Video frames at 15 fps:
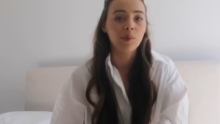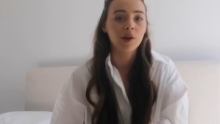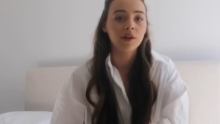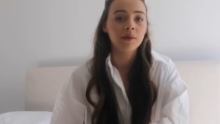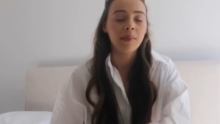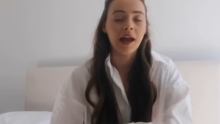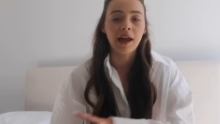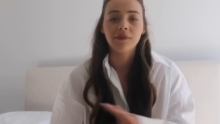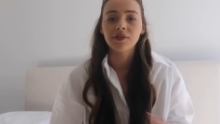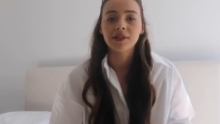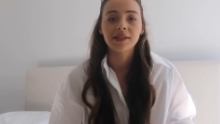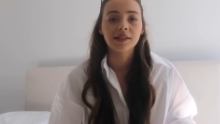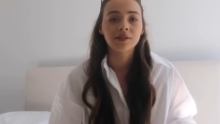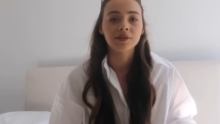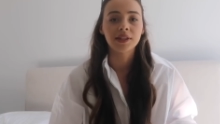wear them every
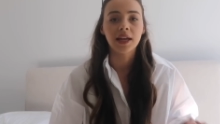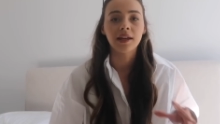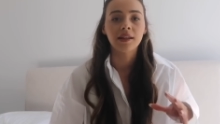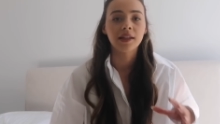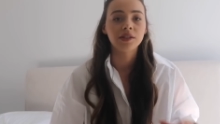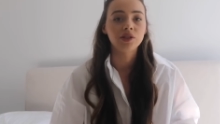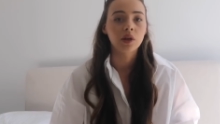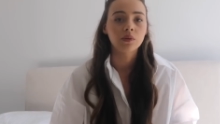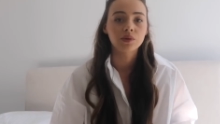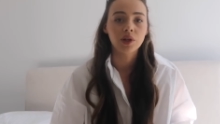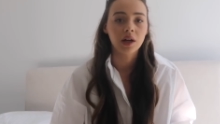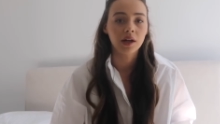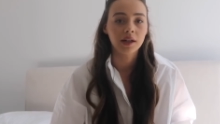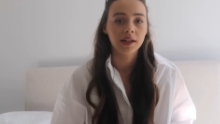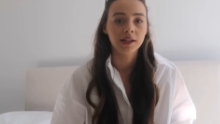single day. They don't
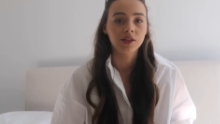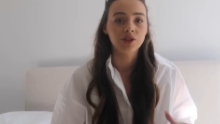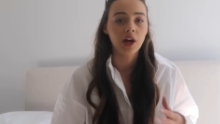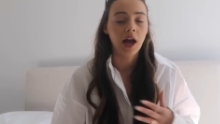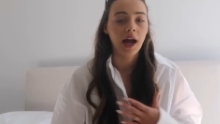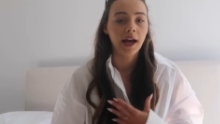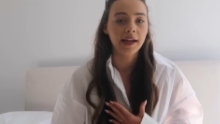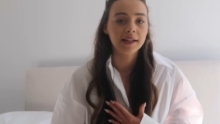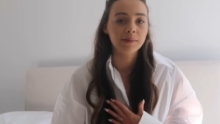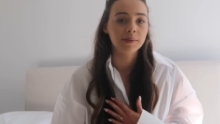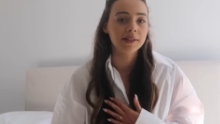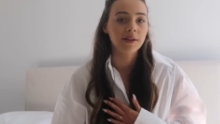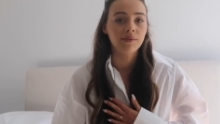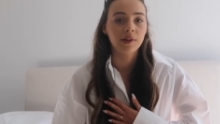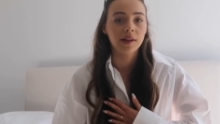tarnish. I
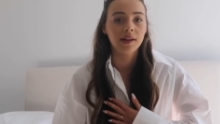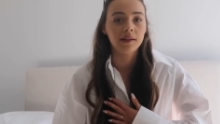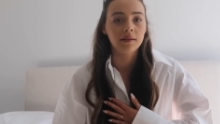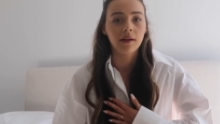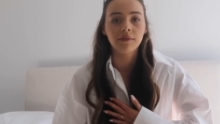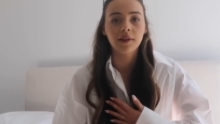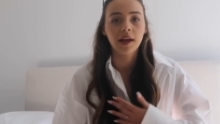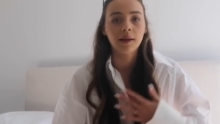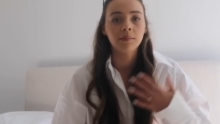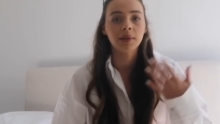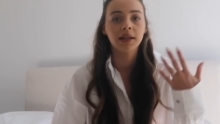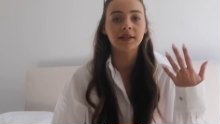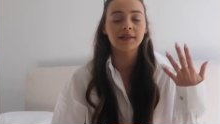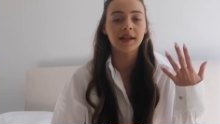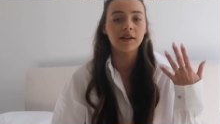specifically love them
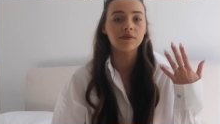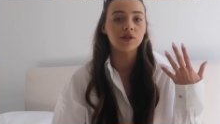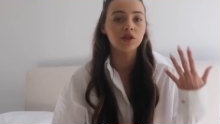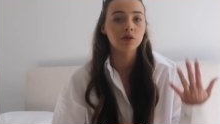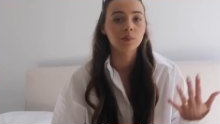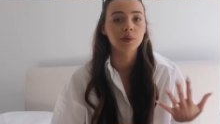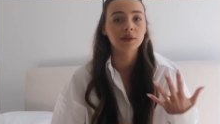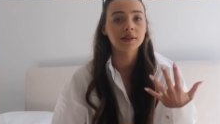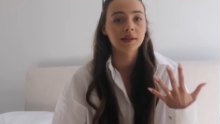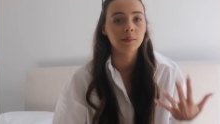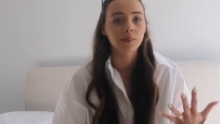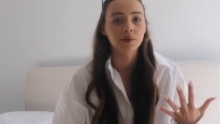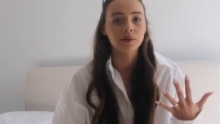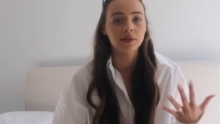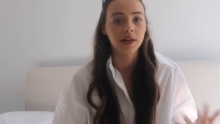because they have super
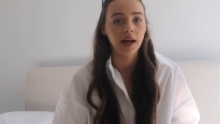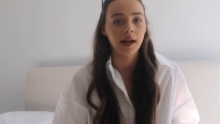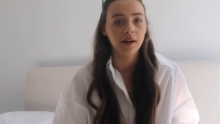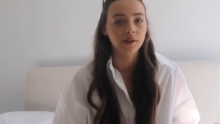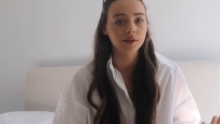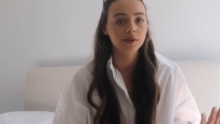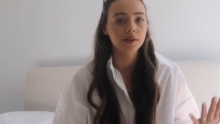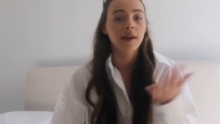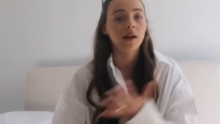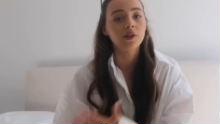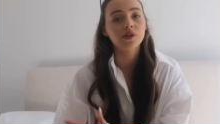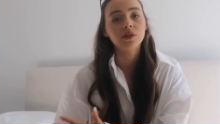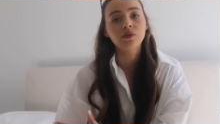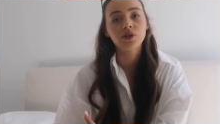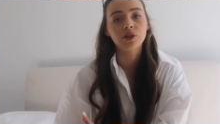simple styles. They
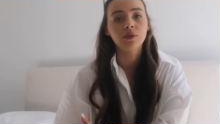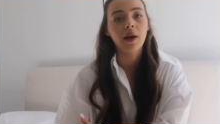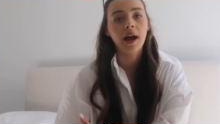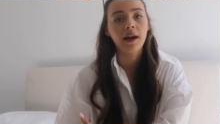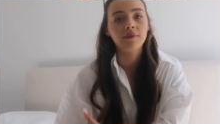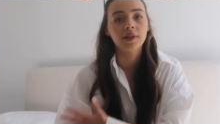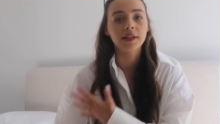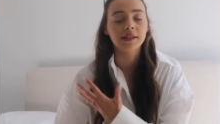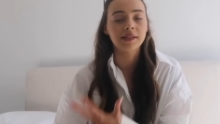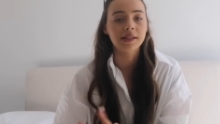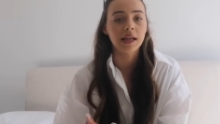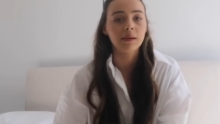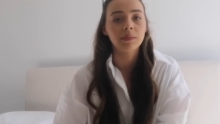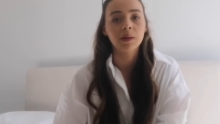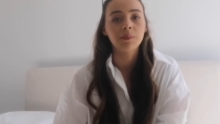also do have like
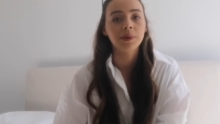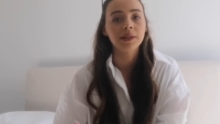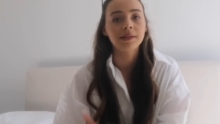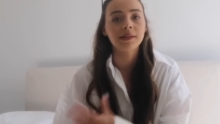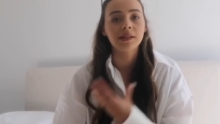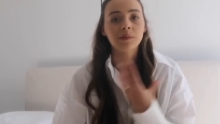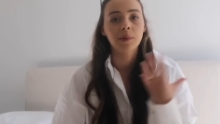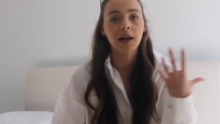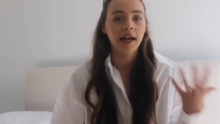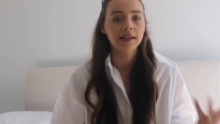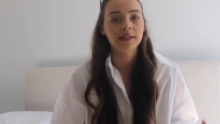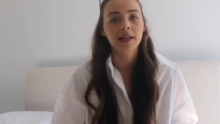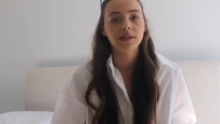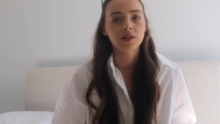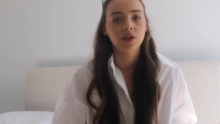statement pieces, but I
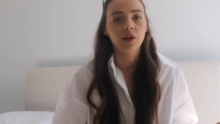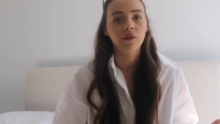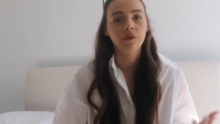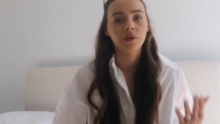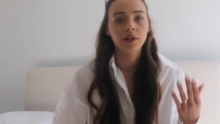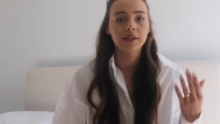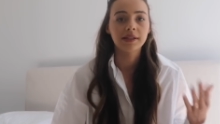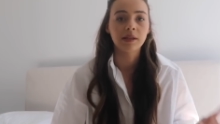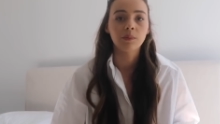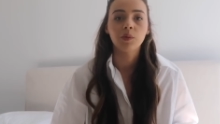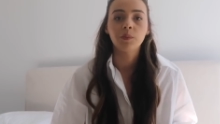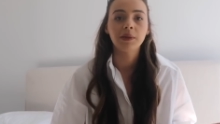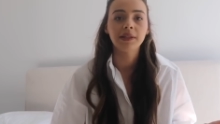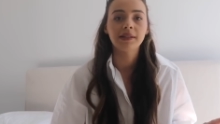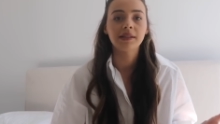tend to go for the
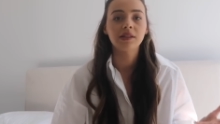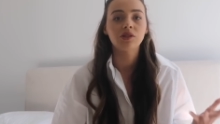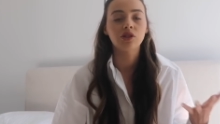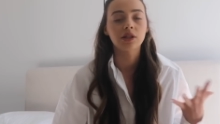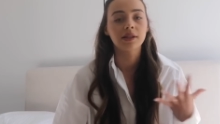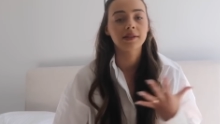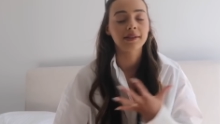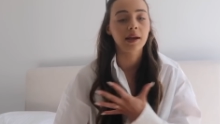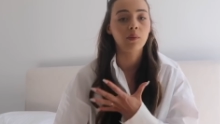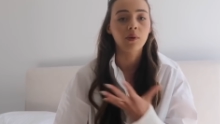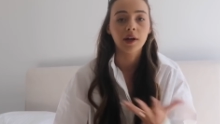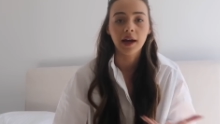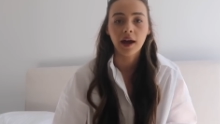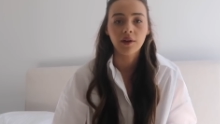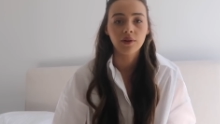simple pieces just because I
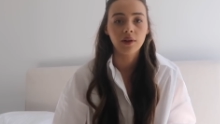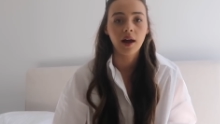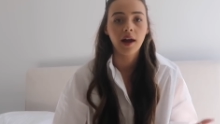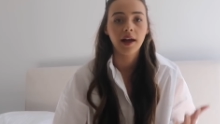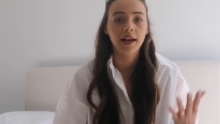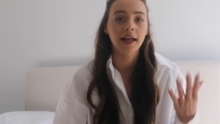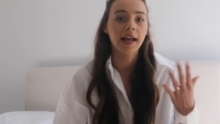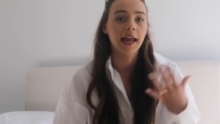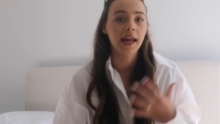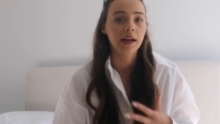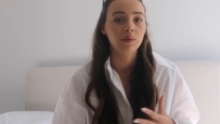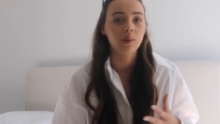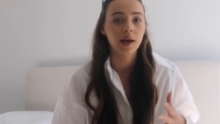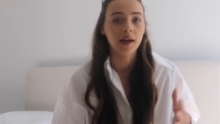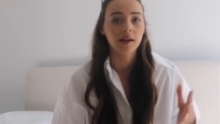work out a lot and I
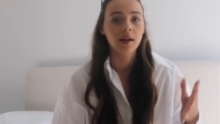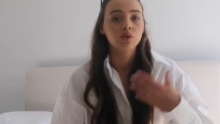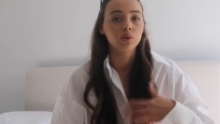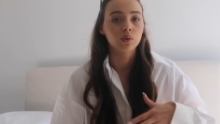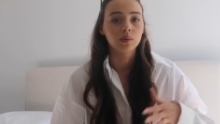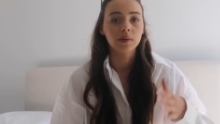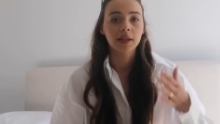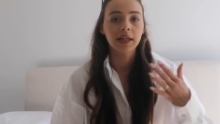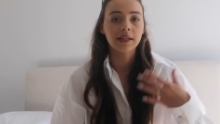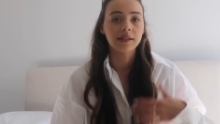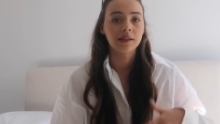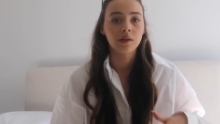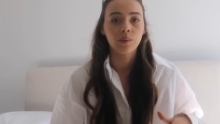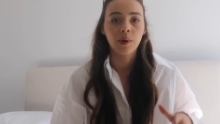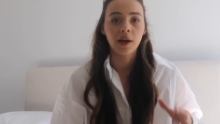hate when jewelry gets in the